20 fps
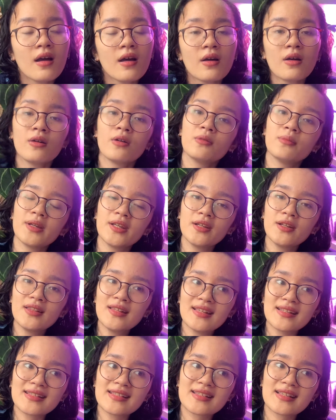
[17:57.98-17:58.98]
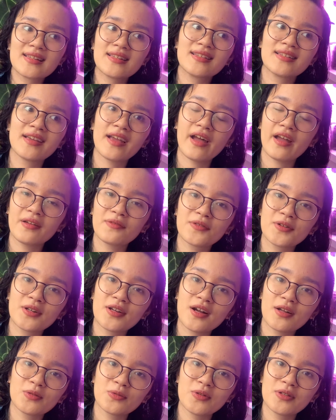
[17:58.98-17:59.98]
Oh my goodness, I
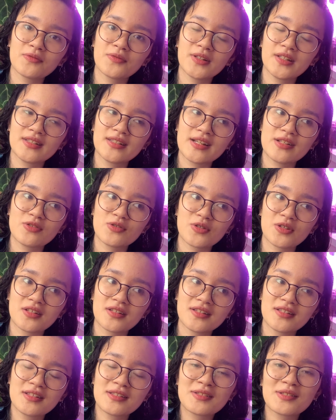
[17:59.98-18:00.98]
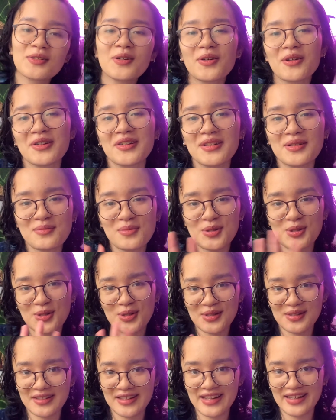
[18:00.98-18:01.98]
forgot one philodendron. Sorry, let me
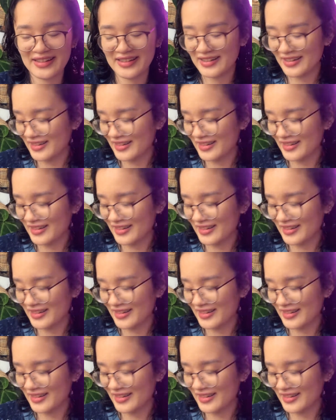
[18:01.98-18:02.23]
just get it.